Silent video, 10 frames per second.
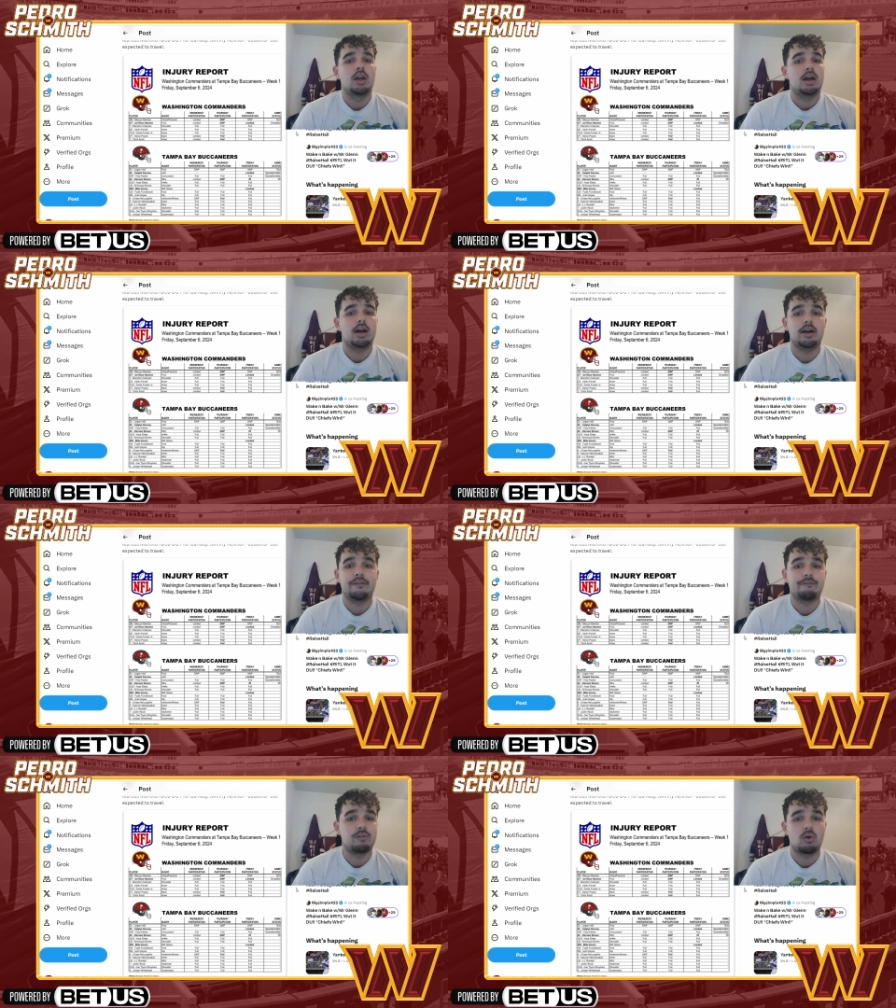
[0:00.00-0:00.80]
Uh,
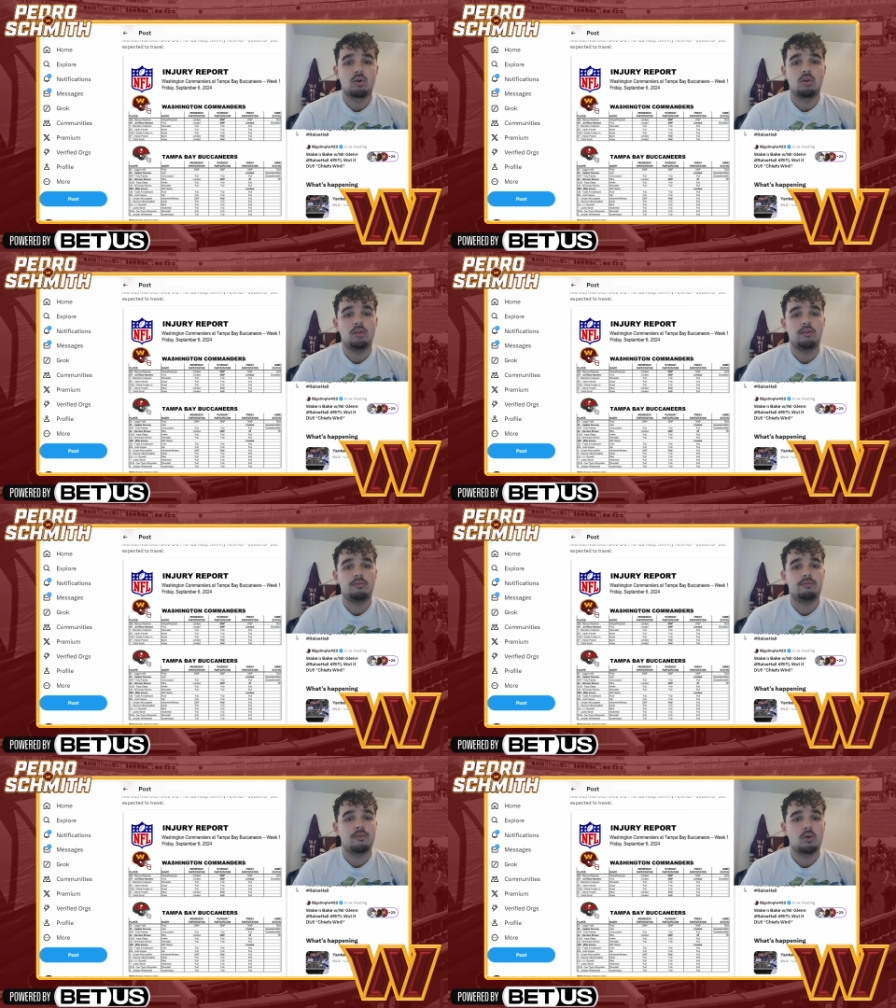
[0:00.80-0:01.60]
full,
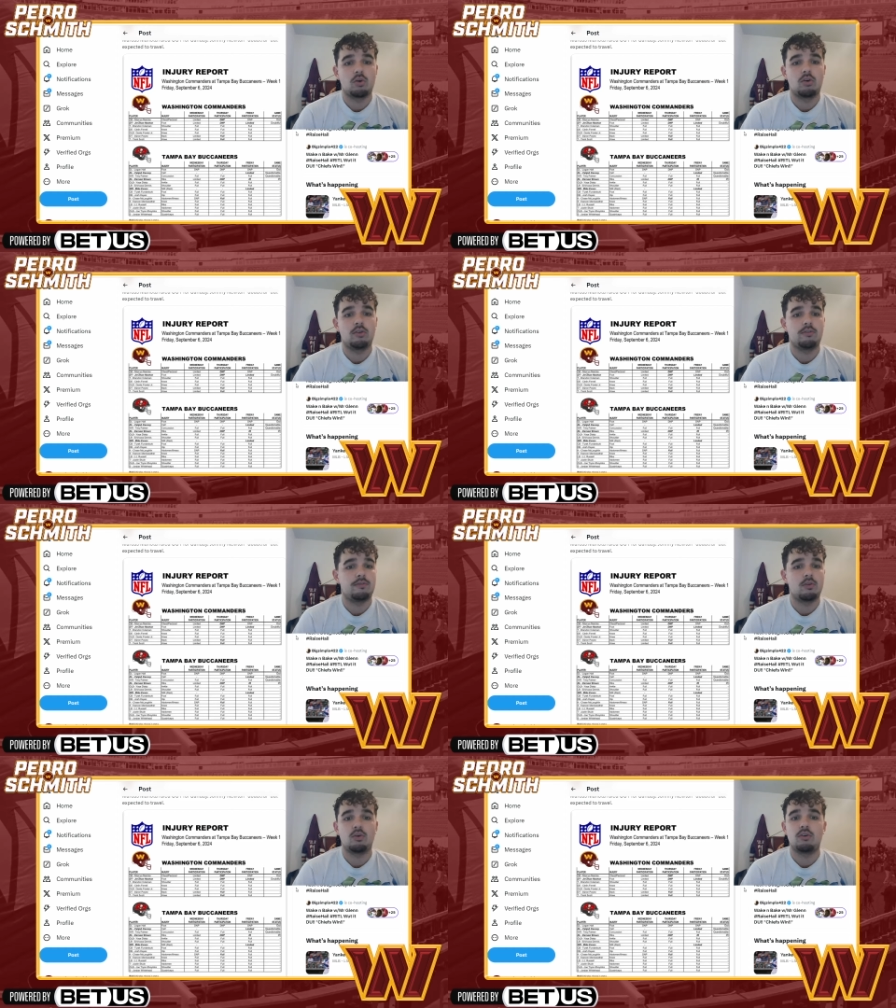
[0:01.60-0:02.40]
full,
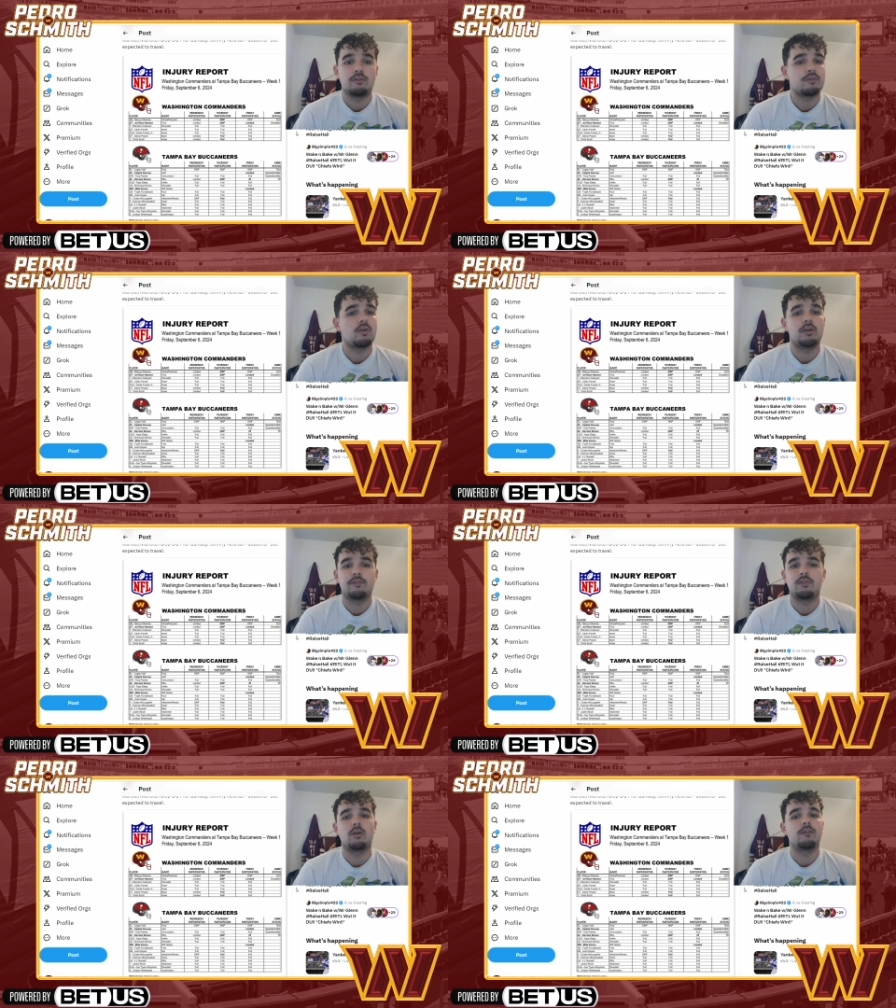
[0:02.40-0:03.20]
full, full, and
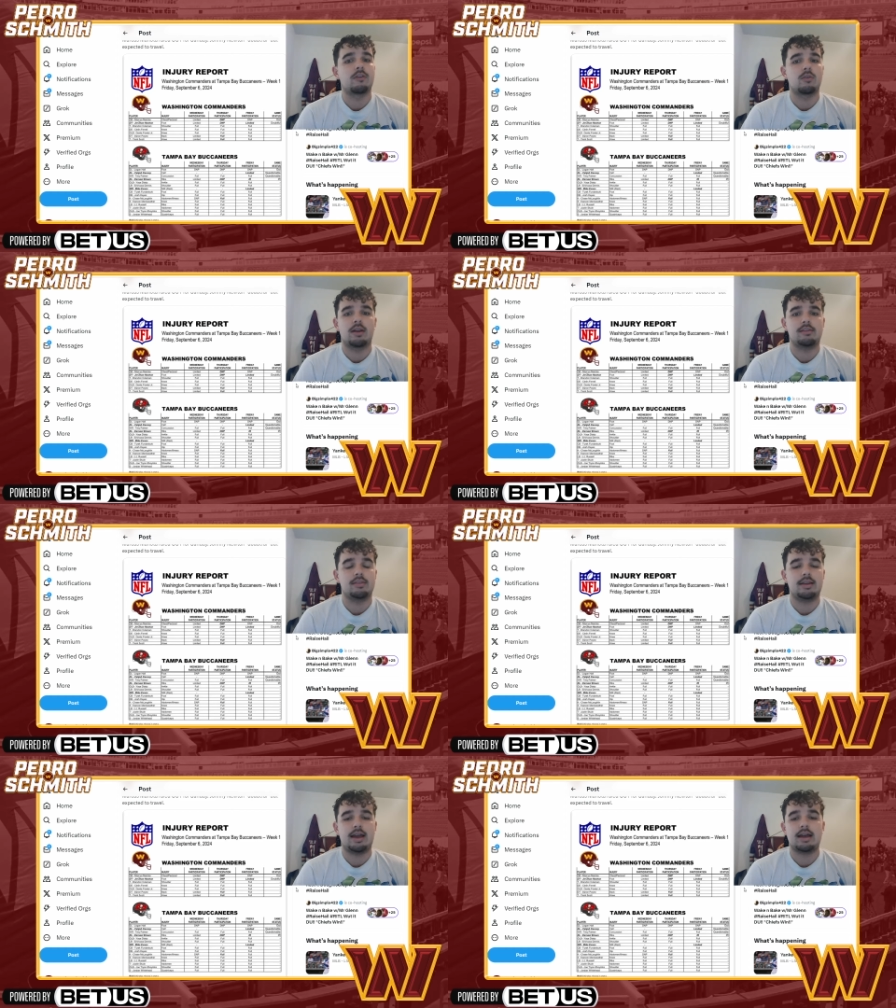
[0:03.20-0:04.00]
full for the rest of
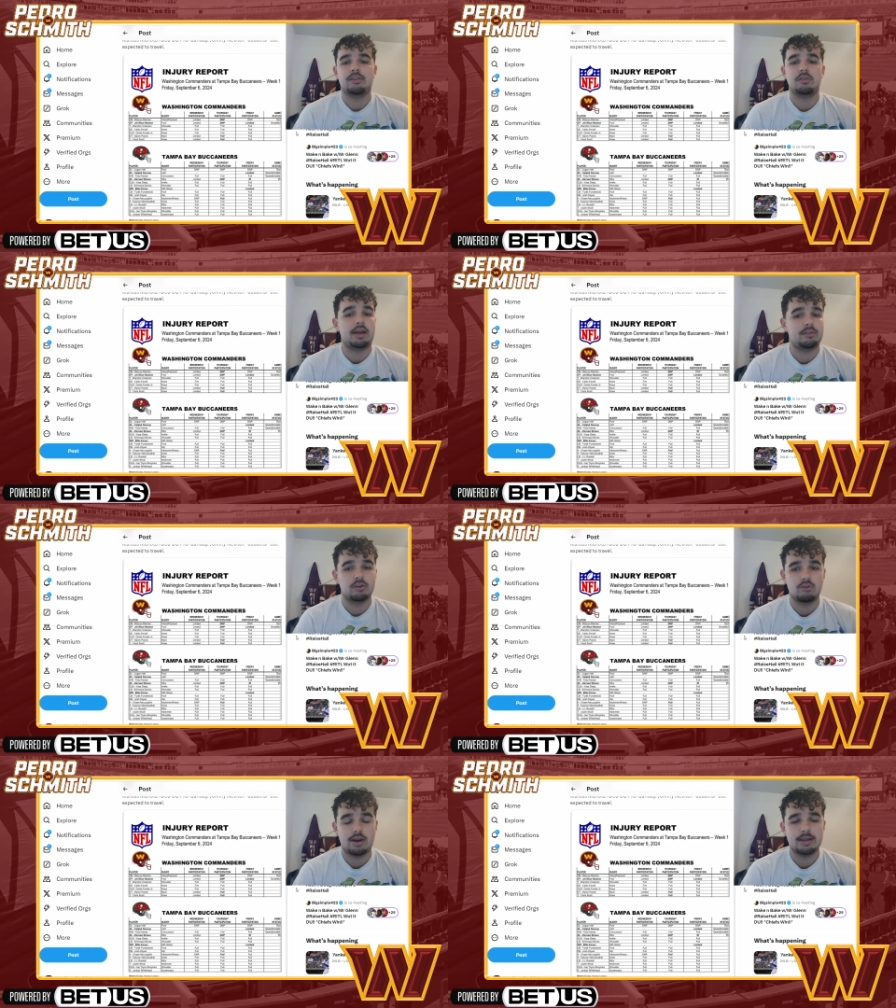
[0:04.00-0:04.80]
the guys. So that's
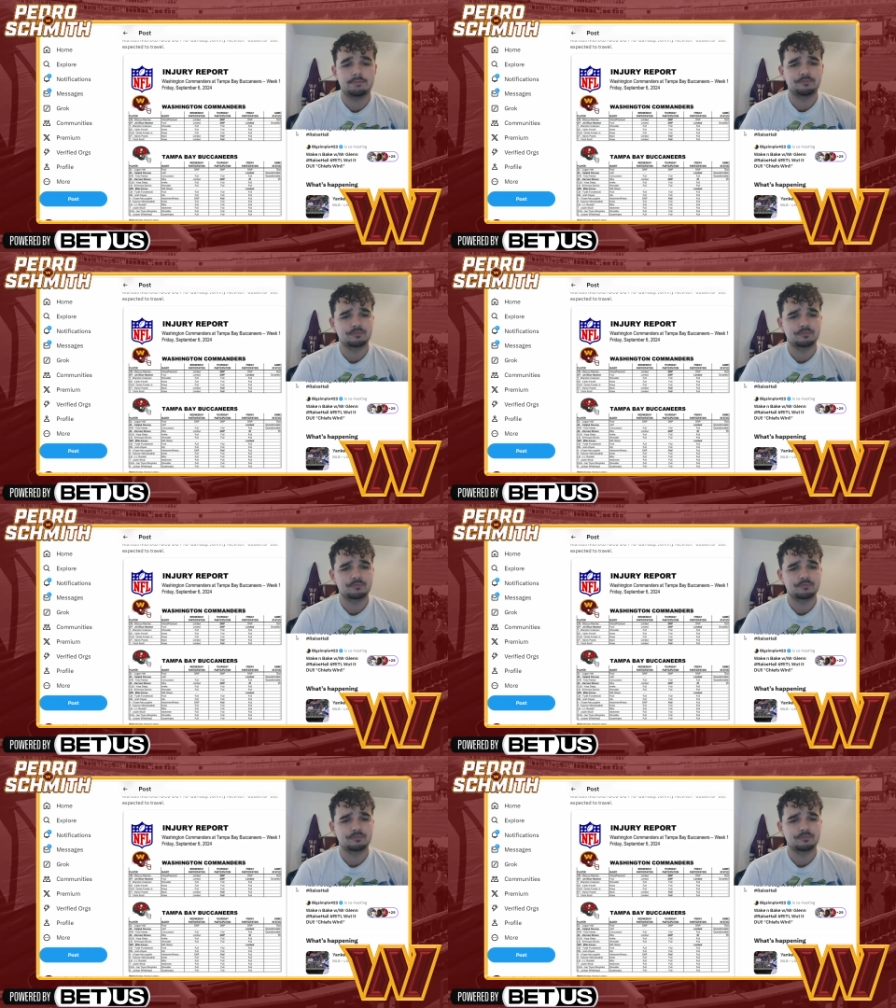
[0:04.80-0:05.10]
great.